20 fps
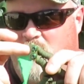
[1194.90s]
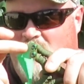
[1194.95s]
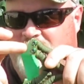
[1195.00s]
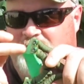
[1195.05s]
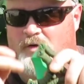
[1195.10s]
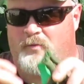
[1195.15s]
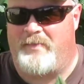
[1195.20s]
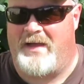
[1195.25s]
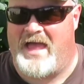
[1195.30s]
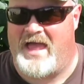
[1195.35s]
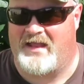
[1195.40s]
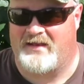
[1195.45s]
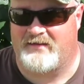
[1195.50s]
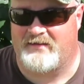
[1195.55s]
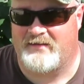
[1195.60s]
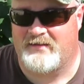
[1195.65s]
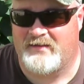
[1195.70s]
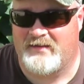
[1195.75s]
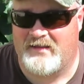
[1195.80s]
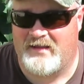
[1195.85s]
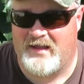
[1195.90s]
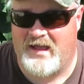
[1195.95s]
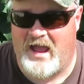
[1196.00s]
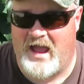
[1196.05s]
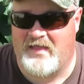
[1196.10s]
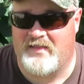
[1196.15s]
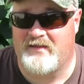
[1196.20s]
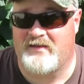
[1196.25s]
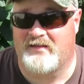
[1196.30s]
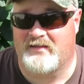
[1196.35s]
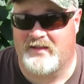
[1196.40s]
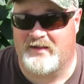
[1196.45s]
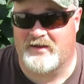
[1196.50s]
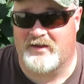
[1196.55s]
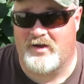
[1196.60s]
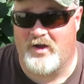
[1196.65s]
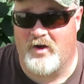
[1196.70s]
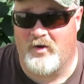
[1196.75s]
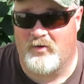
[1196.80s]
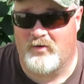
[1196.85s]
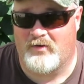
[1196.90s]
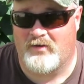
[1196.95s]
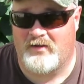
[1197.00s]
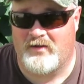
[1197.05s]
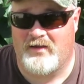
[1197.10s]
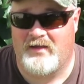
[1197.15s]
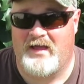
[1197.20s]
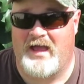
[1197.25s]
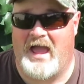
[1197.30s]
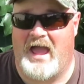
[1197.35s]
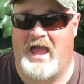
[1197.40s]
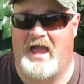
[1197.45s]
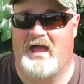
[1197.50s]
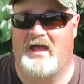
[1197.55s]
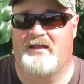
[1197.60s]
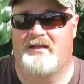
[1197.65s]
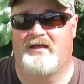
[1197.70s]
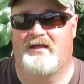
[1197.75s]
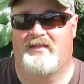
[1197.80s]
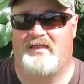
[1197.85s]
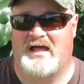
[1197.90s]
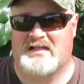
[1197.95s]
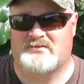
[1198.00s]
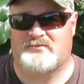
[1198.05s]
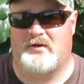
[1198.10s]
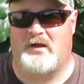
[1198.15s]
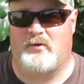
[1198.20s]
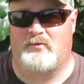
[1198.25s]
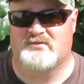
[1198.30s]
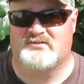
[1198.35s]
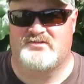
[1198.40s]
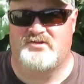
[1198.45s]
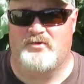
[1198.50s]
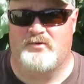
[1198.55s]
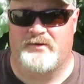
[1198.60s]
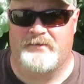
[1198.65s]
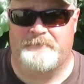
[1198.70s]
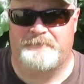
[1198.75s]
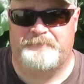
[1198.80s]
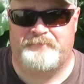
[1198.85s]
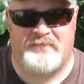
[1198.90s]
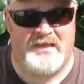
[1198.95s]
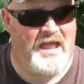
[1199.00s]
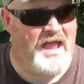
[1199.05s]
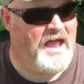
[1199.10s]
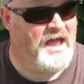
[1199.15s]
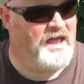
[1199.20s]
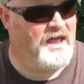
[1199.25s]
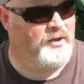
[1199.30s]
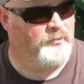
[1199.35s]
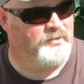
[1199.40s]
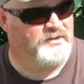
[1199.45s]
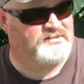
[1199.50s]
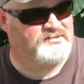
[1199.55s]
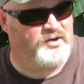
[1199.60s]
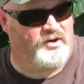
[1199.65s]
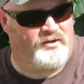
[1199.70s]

with your band, and then you let it go. And that's what I was doing. And we